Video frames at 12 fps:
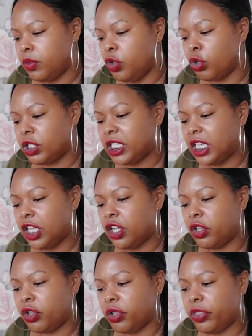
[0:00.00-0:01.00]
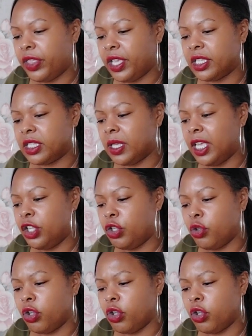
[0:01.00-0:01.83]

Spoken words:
You're seeing the good things that are in you.